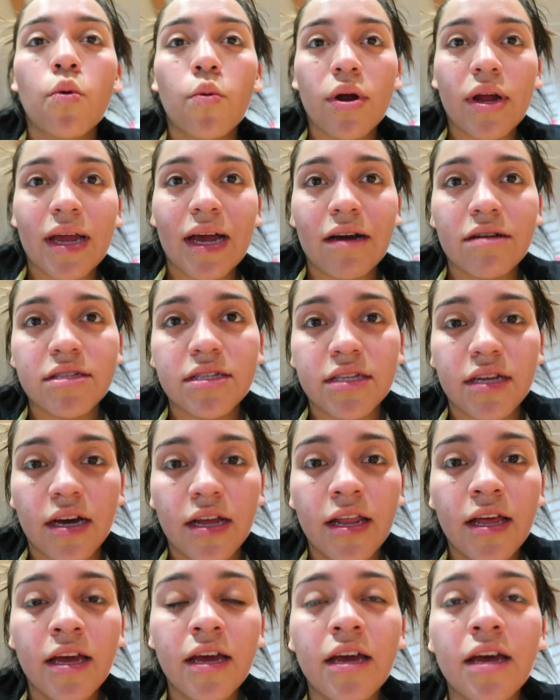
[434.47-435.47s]
Workout's
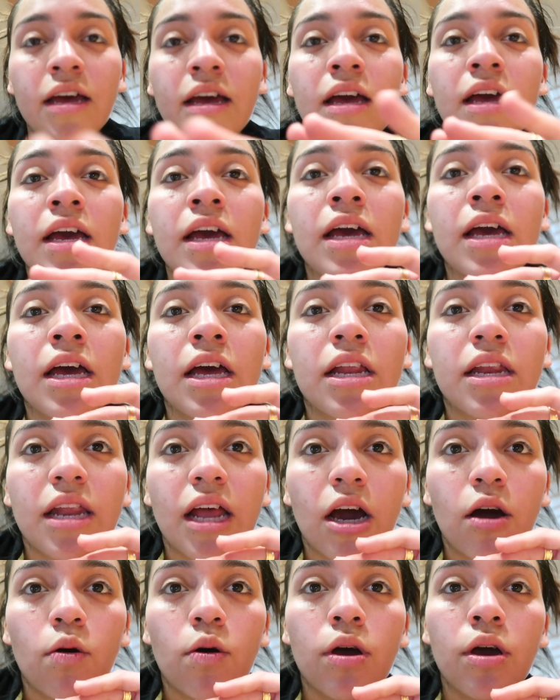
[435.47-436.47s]
done.
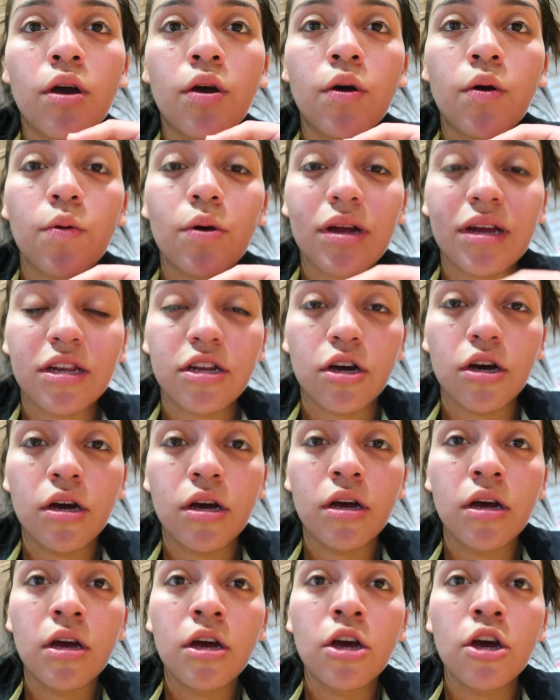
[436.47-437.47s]
Now we're gonna
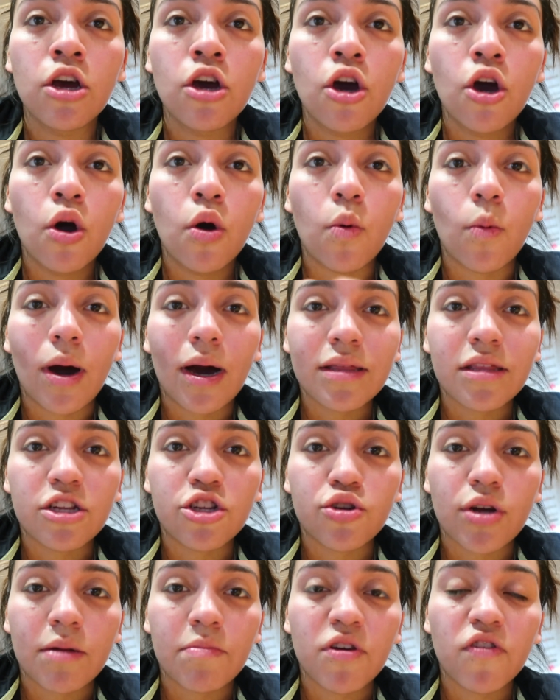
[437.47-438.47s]
walk the
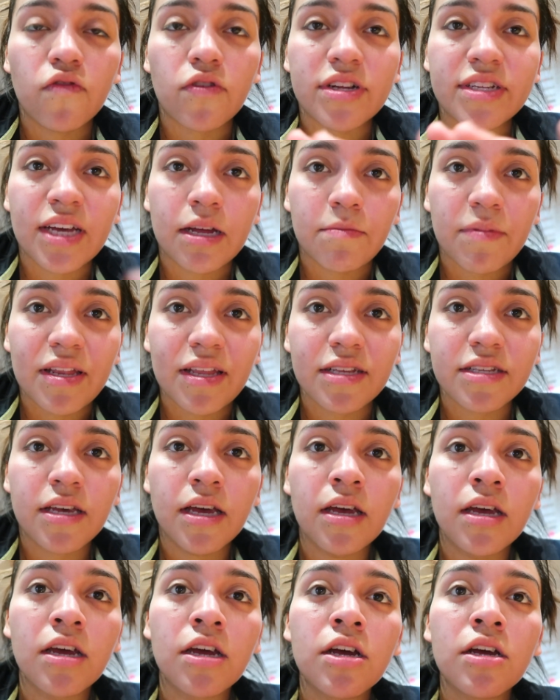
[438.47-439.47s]
treadmill for 10 minutes
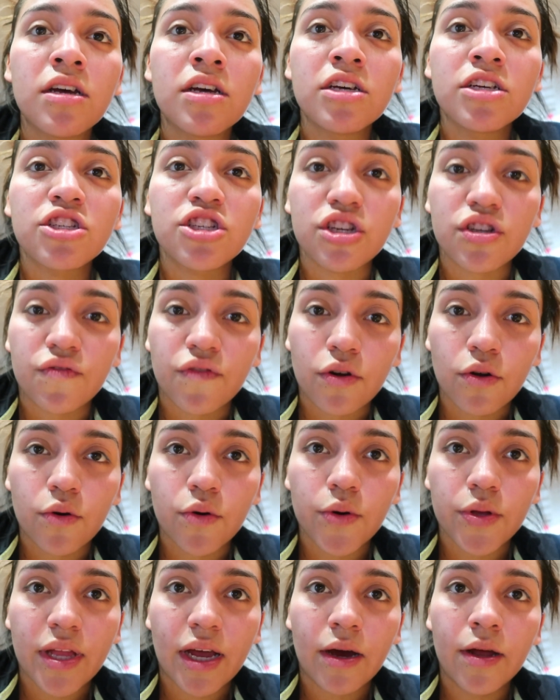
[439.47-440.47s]
just for a
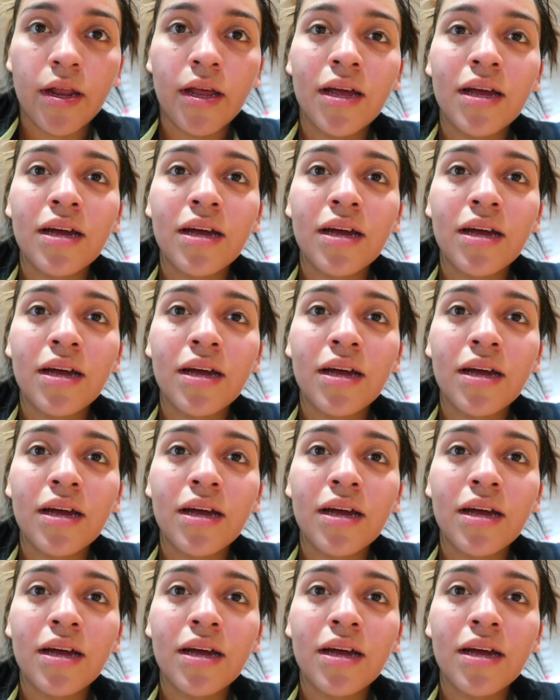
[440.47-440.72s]
cool down.